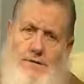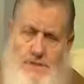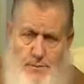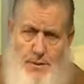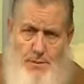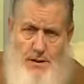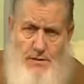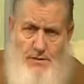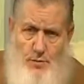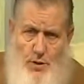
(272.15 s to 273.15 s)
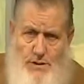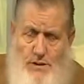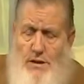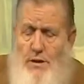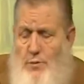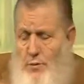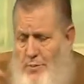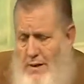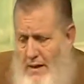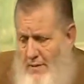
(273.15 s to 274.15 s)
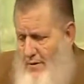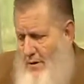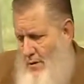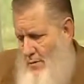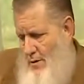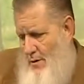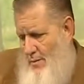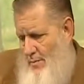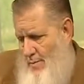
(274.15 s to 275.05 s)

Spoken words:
Simply because of what? Repeating everything you hear.